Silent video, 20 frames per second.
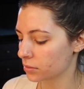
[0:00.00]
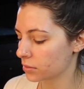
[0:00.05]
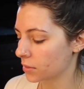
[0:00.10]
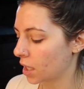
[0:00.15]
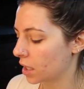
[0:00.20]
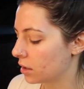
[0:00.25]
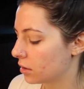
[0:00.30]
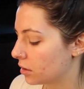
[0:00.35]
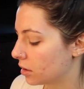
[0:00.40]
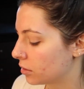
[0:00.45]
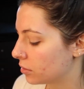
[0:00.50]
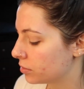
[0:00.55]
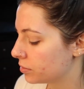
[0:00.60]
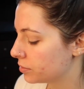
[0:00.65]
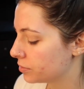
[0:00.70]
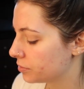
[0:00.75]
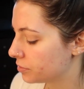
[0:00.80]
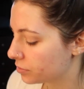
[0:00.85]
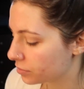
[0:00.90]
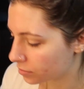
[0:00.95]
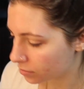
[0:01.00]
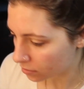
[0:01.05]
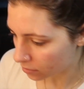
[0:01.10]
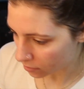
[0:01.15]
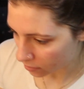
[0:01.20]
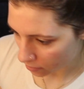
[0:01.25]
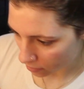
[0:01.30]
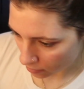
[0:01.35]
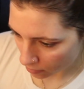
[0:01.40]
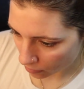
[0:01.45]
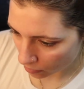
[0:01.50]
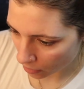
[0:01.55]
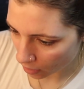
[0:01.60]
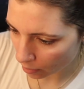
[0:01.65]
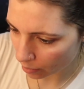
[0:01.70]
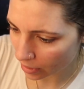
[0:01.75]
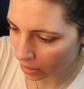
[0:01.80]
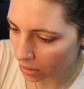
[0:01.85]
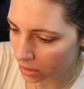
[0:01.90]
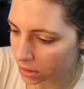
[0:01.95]
I don't know,
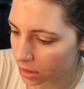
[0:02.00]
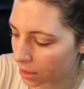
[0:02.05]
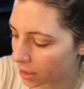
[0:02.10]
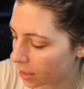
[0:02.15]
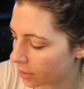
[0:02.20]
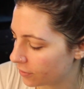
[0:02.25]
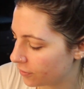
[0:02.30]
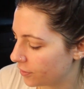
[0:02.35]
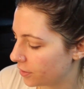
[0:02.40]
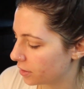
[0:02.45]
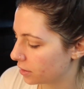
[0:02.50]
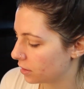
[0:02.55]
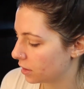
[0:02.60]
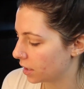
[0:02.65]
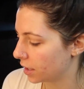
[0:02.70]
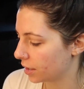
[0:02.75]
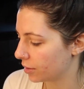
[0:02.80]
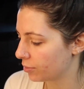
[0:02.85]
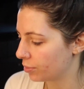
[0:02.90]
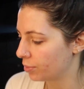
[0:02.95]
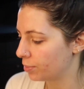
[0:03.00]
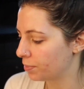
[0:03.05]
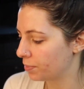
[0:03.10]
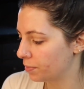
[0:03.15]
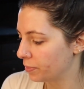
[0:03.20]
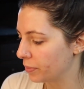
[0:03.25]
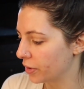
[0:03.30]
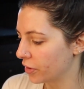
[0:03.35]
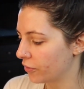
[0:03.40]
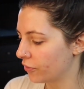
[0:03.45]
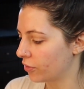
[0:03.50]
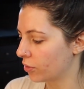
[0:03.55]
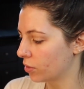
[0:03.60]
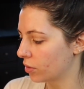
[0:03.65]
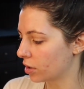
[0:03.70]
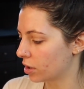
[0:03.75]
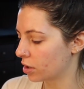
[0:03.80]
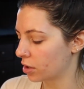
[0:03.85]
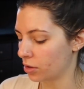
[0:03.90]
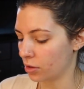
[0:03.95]
because like I feel like
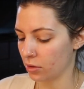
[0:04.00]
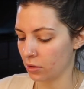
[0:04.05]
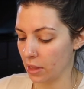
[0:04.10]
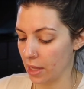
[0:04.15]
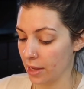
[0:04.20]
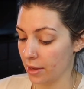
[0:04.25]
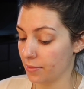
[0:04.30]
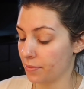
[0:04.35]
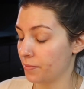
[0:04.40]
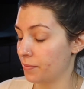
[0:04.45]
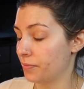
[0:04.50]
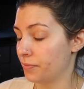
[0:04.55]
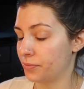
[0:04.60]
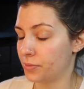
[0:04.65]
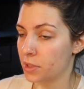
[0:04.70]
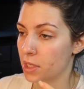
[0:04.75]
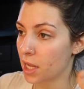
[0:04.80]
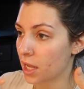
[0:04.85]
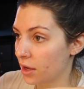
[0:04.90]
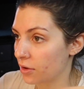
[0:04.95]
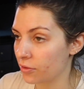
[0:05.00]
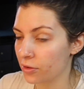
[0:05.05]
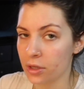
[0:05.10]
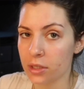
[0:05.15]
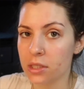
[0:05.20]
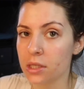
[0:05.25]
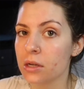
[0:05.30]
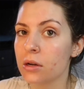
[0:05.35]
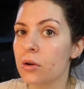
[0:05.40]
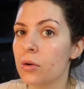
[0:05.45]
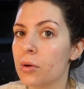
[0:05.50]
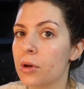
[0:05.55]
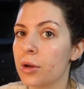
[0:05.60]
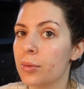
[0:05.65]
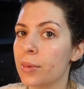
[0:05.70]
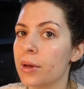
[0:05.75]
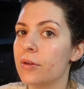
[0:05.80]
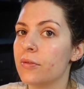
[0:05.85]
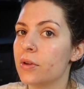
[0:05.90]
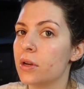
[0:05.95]
before, or like every single one
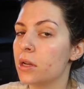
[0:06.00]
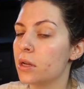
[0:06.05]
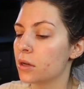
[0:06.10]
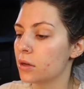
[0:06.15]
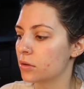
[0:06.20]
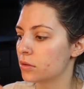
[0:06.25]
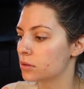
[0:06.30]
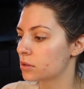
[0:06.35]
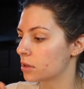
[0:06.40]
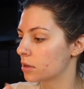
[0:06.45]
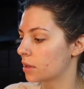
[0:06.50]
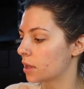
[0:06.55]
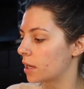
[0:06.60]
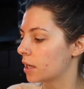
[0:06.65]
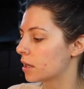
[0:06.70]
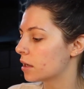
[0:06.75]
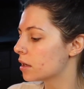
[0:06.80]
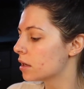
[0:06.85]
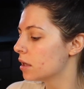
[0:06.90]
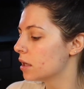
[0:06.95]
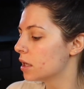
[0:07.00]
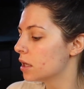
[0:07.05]
of my videos are like,